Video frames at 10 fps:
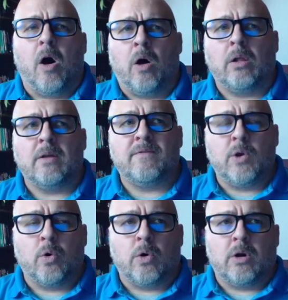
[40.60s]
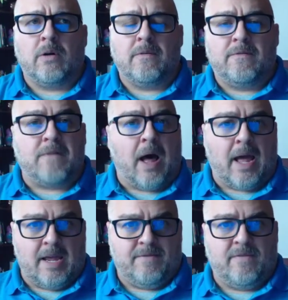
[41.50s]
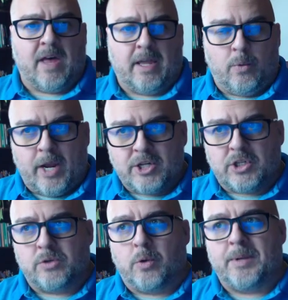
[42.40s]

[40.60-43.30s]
All of your 5 evaluations